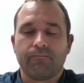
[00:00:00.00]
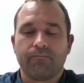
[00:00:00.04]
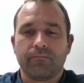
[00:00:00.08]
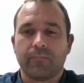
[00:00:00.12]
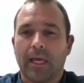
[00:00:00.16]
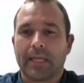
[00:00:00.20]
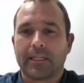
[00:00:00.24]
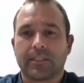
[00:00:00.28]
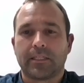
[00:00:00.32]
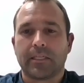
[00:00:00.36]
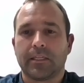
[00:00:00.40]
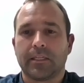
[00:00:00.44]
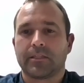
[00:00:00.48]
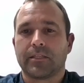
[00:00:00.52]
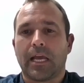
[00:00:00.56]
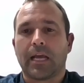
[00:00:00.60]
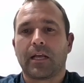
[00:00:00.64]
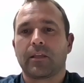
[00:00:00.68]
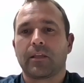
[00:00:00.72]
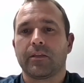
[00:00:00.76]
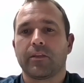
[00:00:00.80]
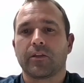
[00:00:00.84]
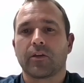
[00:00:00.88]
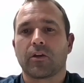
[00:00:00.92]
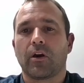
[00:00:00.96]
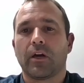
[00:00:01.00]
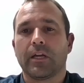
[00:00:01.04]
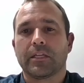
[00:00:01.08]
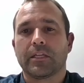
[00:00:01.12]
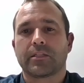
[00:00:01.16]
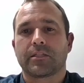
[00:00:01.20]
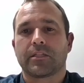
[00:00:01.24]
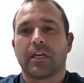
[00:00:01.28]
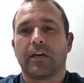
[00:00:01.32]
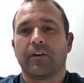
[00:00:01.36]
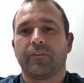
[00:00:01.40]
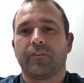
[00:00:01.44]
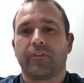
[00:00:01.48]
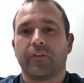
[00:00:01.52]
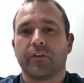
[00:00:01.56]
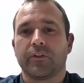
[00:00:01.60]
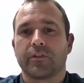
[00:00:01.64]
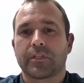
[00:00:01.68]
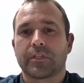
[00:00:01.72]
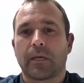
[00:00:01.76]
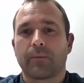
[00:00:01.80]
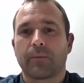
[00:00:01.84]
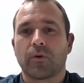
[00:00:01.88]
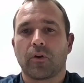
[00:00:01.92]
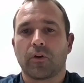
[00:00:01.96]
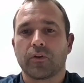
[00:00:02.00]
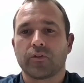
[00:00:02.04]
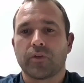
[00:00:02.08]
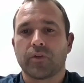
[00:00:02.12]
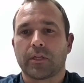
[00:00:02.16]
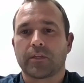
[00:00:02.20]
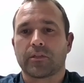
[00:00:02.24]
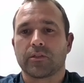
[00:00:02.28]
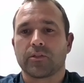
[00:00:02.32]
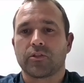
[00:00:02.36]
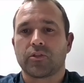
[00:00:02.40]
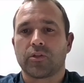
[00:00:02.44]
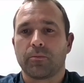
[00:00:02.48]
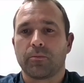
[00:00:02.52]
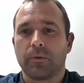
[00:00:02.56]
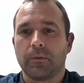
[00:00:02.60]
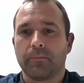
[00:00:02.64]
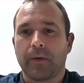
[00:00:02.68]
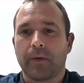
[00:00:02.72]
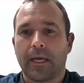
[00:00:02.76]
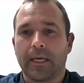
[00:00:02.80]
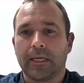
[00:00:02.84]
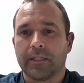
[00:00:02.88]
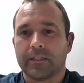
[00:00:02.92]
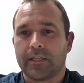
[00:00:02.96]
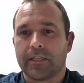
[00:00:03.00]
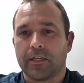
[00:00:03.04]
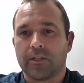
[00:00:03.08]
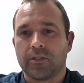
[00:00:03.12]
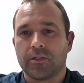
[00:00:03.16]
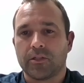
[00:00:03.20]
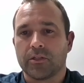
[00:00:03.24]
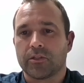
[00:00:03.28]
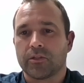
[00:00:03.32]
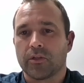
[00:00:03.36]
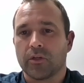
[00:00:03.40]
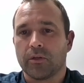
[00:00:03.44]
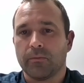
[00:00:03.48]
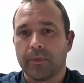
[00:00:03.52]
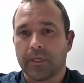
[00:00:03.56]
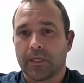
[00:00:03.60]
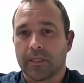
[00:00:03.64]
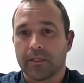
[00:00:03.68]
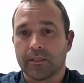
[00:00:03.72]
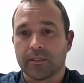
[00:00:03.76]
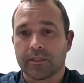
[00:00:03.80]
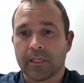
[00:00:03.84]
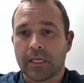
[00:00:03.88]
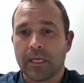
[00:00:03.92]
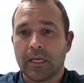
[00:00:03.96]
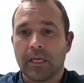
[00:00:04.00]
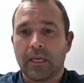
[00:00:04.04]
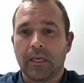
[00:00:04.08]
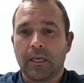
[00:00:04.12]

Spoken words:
that's exactly the kind of stuff that subcontractors should be paying attention to, because,